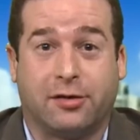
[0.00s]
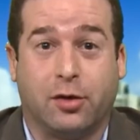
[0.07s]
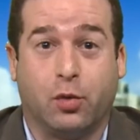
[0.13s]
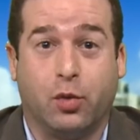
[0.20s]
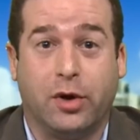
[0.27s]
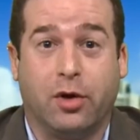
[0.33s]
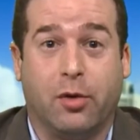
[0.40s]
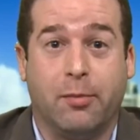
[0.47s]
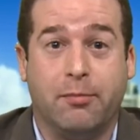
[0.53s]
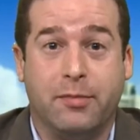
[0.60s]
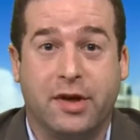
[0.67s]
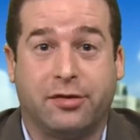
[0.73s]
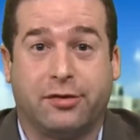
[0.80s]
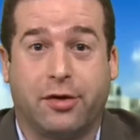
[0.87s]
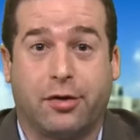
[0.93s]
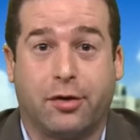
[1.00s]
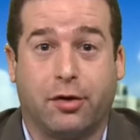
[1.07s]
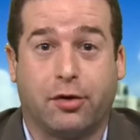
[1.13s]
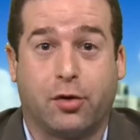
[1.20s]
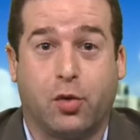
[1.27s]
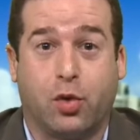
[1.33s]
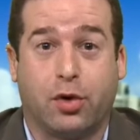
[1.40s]
Tesla will miss the
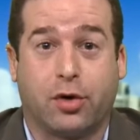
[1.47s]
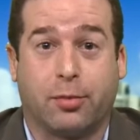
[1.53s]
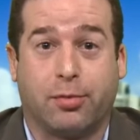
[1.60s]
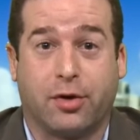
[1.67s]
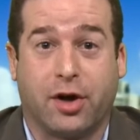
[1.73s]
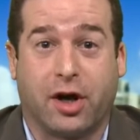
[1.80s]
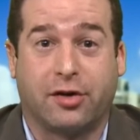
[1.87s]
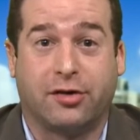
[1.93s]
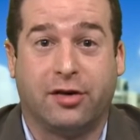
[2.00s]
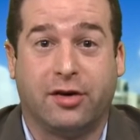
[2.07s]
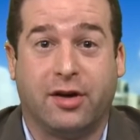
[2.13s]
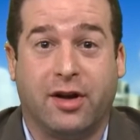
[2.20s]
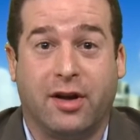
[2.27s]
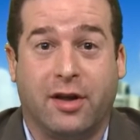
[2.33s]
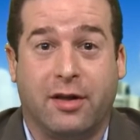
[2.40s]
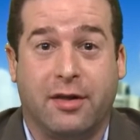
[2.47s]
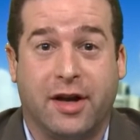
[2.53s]
third quarter production.